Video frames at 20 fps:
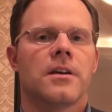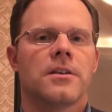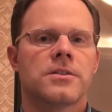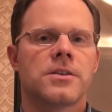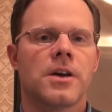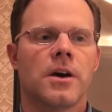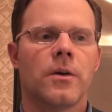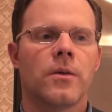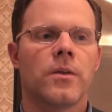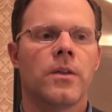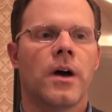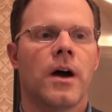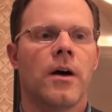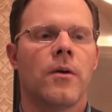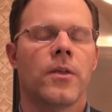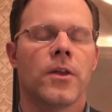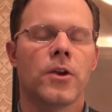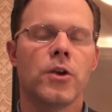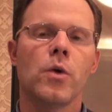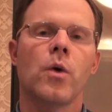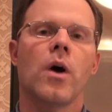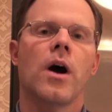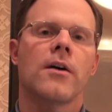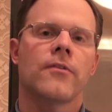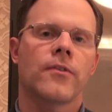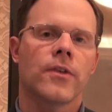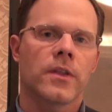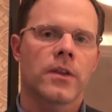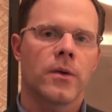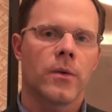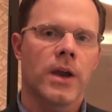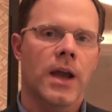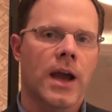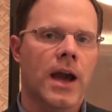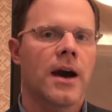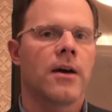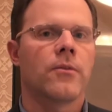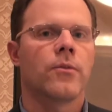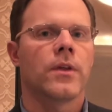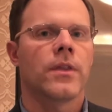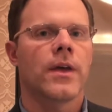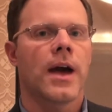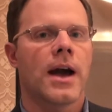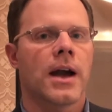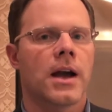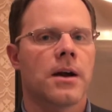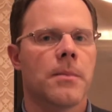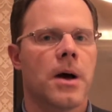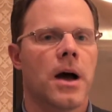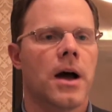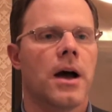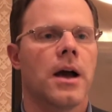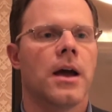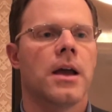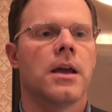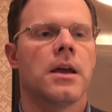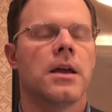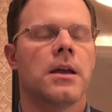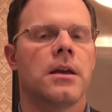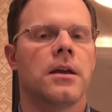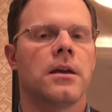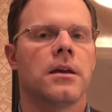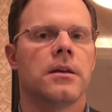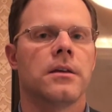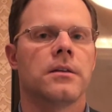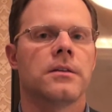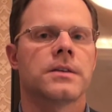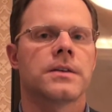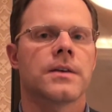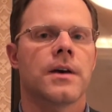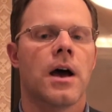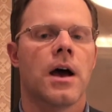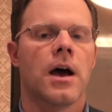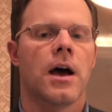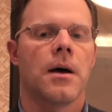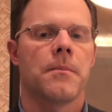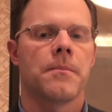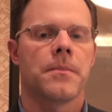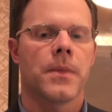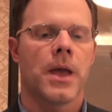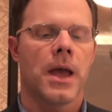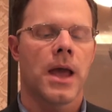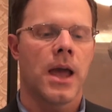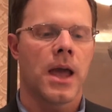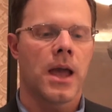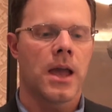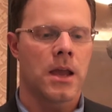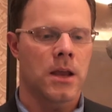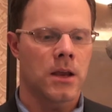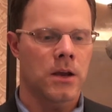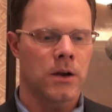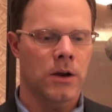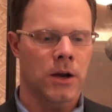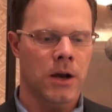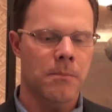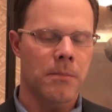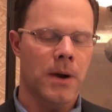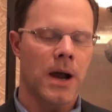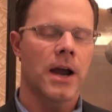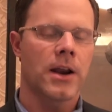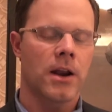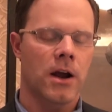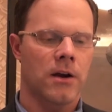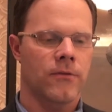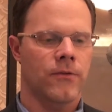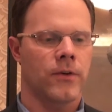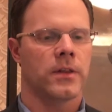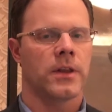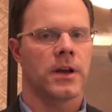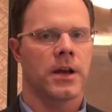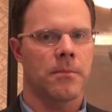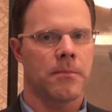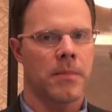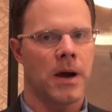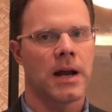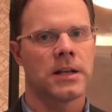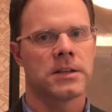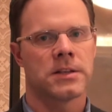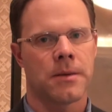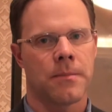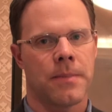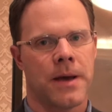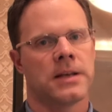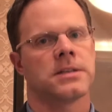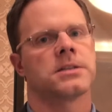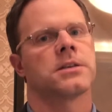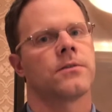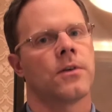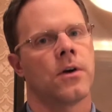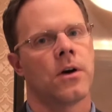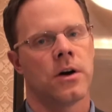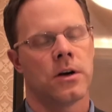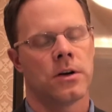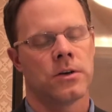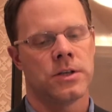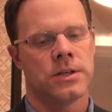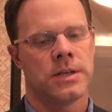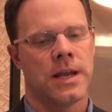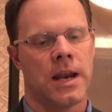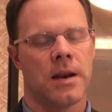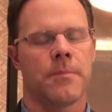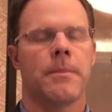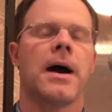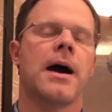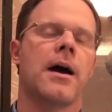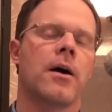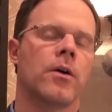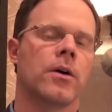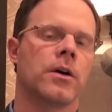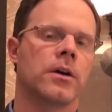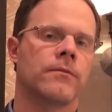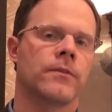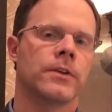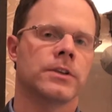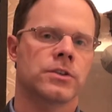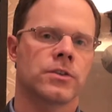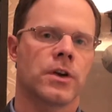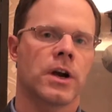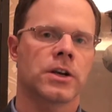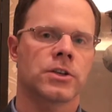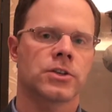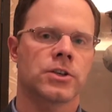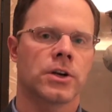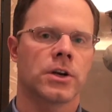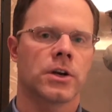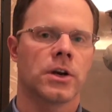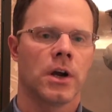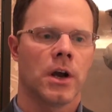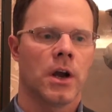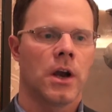So the new offering that we have with Akamai is a combined offering that combines the best of our data power infrastructure